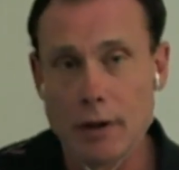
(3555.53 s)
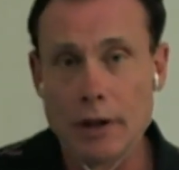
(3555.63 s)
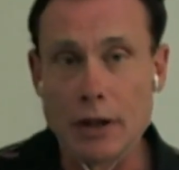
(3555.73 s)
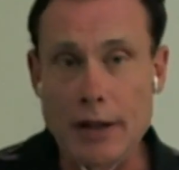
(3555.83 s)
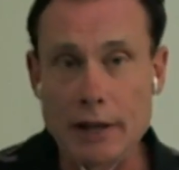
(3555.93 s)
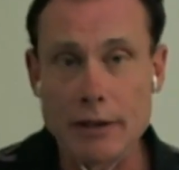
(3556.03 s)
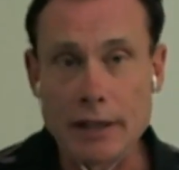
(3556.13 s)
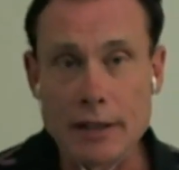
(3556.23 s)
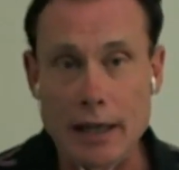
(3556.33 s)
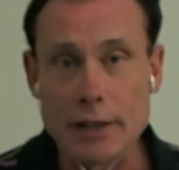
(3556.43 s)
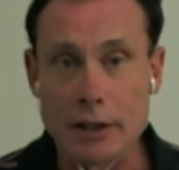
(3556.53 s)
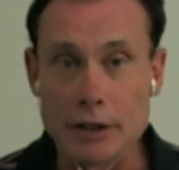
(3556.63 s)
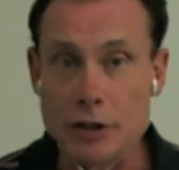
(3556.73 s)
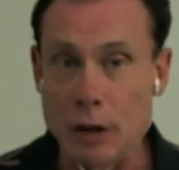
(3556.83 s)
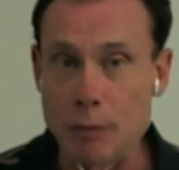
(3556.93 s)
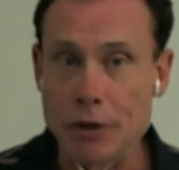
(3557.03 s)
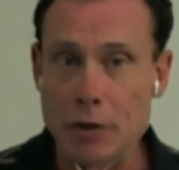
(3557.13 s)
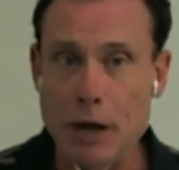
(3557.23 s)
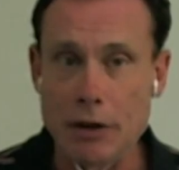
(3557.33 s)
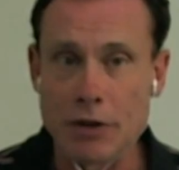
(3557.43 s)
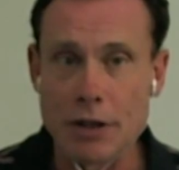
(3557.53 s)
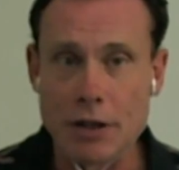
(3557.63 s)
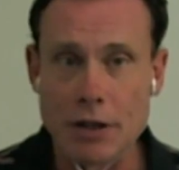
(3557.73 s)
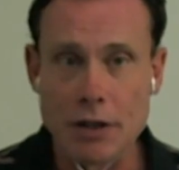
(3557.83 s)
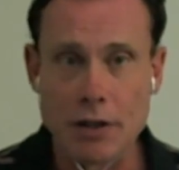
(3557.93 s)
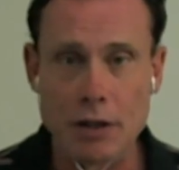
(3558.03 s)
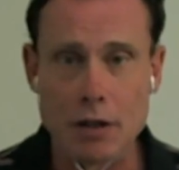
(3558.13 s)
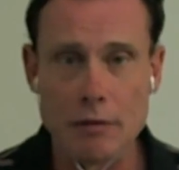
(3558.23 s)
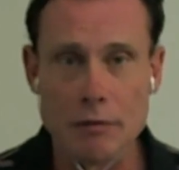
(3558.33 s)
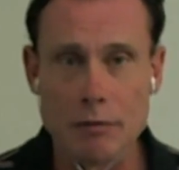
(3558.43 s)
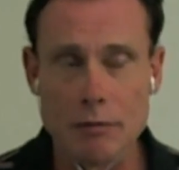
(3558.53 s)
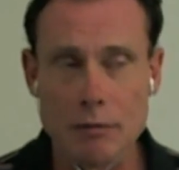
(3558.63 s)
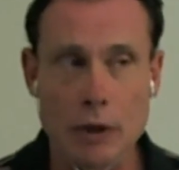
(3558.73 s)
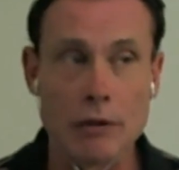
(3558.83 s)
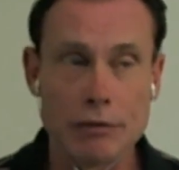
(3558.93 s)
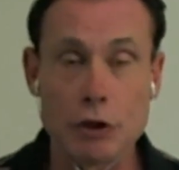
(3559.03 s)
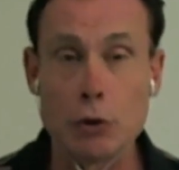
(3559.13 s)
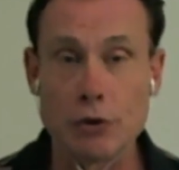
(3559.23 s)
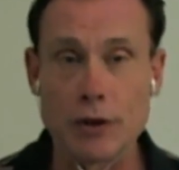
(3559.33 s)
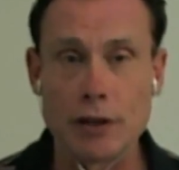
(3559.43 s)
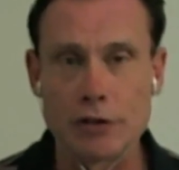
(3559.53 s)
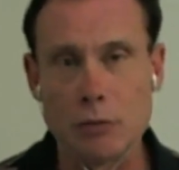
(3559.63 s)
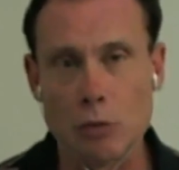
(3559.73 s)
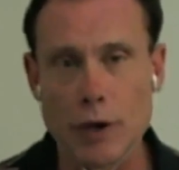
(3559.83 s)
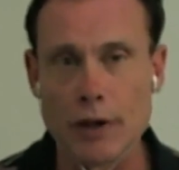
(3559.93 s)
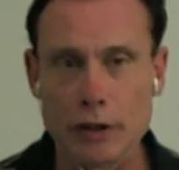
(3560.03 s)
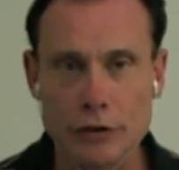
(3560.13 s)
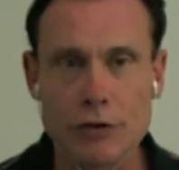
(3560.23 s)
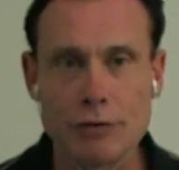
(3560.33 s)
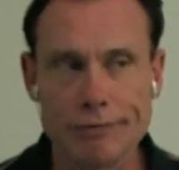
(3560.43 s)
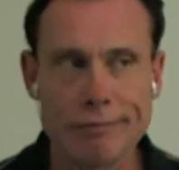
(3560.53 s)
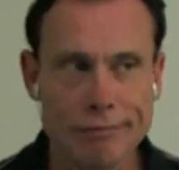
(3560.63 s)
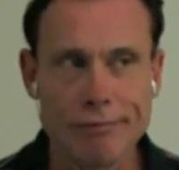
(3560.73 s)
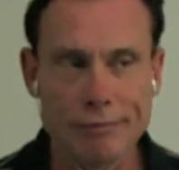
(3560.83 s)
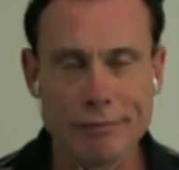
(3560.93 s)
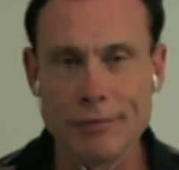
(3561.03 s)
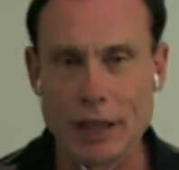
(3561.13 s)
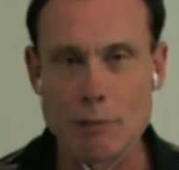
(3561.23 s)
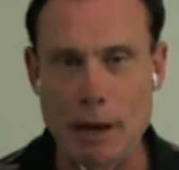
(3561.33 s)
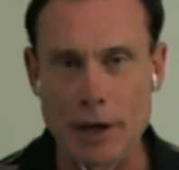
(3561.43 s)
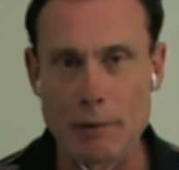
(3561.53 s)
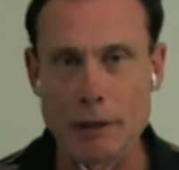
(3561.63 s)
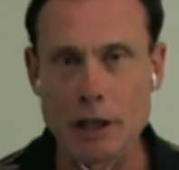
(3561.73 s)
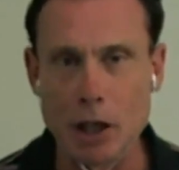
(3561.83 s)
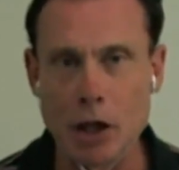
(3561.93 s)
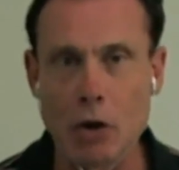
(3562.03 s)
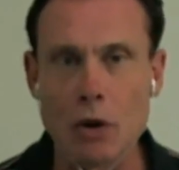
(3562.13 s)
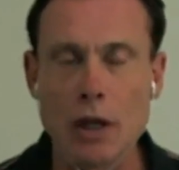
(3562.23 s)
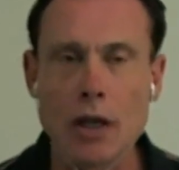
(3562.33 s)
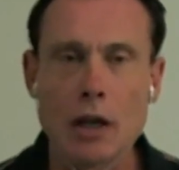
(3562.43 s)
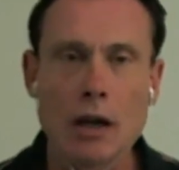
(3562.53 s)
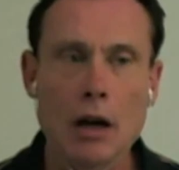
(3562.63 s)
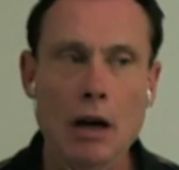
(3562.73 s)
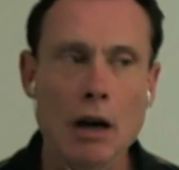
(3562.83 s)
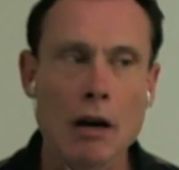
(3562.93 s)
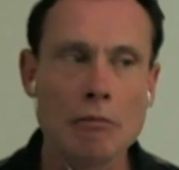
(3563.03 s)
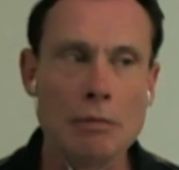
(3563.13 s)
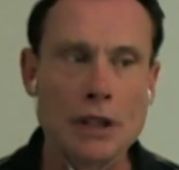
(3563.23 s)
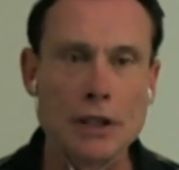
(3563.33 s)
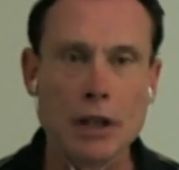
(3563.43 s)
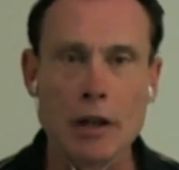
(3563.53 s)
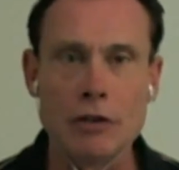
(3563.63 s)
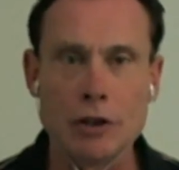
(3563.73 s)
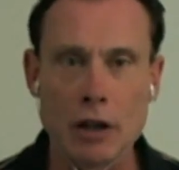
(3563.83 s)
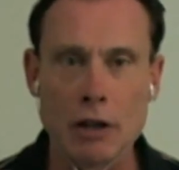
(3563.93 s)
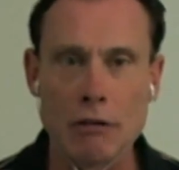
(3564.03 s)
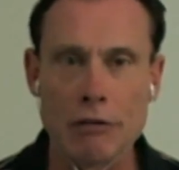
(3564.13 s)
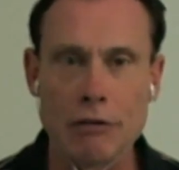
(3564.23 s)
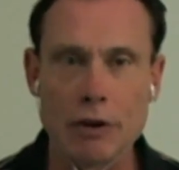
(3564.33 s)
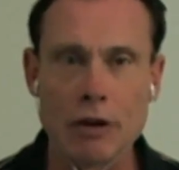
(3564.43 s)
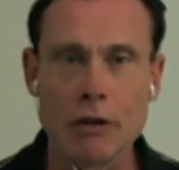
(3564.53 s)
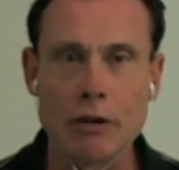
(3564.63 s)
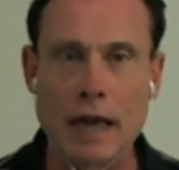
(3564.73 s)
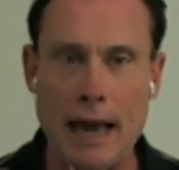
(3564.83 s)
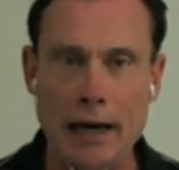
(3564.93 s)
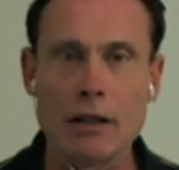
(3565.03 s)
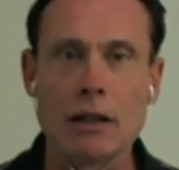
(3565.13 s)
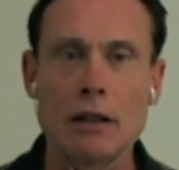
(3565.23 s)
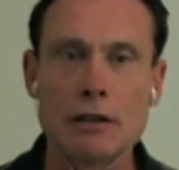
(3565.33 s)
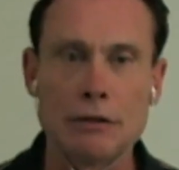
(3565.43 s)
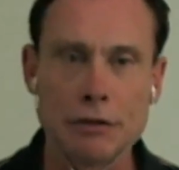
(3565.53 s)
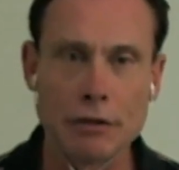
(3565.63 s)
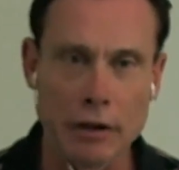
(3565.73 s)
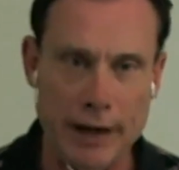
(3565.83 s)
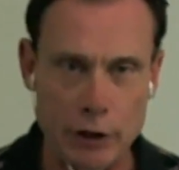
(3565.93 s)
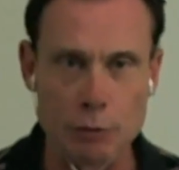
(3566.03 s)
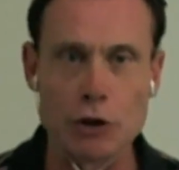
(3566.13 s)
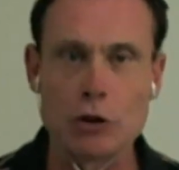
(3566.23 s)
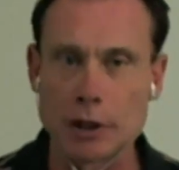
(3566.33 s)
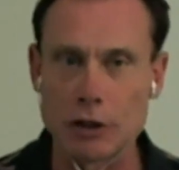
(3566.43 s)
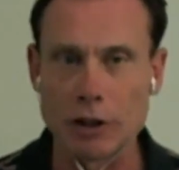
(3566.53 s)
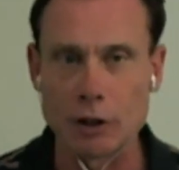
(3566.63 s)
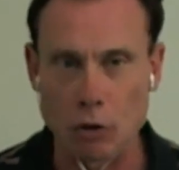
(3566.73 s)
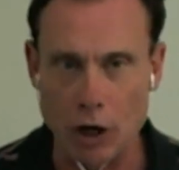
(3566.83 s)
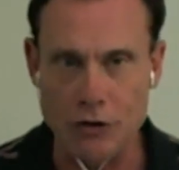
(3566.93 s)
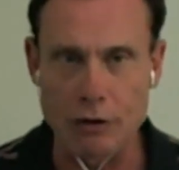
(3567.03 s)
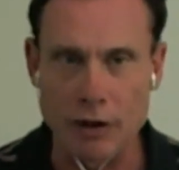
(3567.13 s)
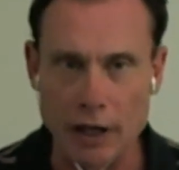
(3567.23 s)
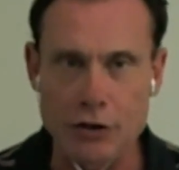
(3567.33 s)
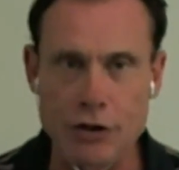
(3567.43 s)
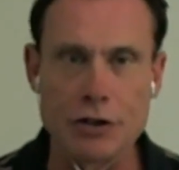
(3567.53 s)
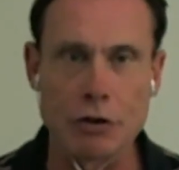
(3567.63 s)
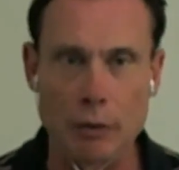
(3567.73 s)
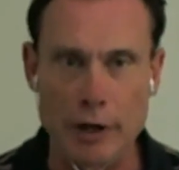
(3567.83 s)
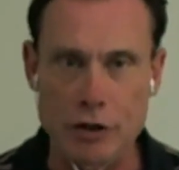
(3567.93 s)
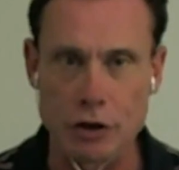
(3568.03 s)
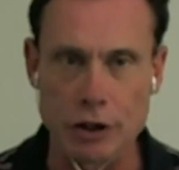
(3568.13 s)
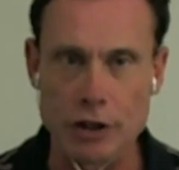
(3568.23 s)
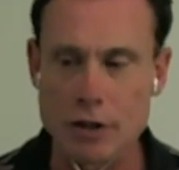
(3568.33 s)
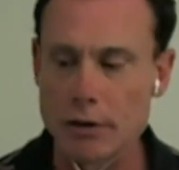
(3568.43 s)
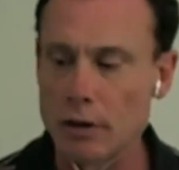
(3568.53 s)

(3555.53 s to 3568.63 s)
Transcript: you know, that, that's got to tell you something about the, uh, well, two things. One is that's bound to be low um, because of a lack of, of attribution because they cross. Well, some of these guys that